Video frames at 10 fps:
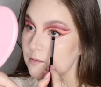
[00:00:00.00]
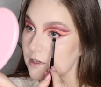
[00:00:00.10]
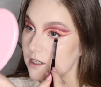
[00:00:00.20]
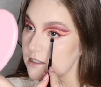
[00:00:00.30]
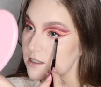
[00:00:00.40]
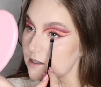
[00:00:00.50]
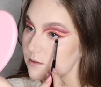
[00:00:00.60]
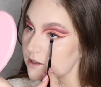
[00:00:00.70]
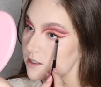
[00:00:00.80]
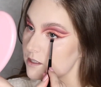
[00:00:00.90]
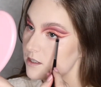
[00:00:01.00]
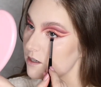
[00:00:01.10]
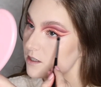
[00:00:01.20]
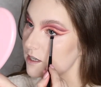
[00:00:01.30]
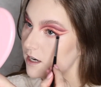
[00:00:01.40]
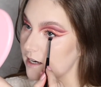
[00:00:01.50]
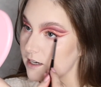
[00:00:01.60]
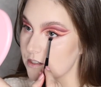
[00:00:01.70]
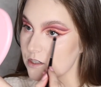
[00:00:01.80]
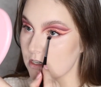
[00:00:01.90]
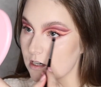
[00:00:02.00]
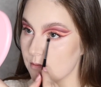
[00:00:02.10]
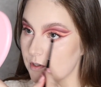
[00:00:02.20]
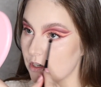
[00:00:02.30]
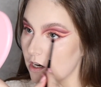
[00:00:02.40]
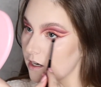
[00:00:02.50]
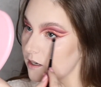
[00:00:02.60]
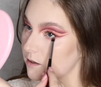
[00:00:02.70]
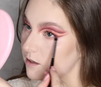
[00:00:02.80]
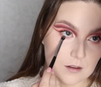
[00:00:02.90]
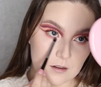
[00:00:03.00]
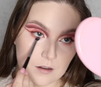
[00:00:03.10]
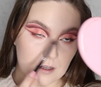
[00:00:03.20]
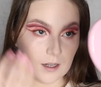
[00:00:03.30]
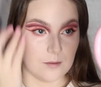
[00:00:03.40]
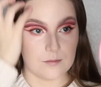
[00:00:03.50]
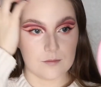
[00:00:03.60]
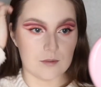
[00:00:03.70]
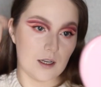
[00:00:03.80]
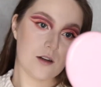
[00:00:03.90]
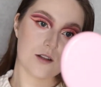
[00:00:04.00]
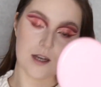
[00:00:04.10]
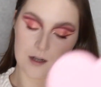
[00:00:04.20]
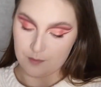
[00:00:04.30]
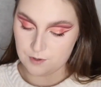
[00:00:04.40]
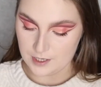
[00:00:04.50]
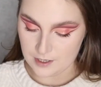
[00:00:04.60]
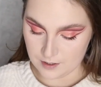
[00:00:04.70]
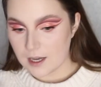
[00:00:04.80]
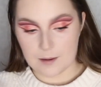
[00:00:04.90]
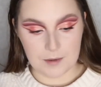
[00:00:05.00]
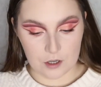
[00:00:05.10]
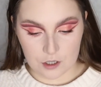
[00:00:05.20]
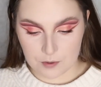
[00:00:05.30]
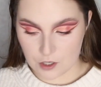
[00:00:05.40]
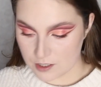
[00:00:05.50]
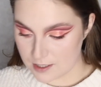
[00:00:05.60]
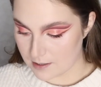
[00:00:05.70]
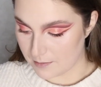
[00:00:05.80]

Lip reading: But let's see what this looks like. It's just a little bit darker. Okay, that looks kind of pretty. Okay, I'm now going to put on some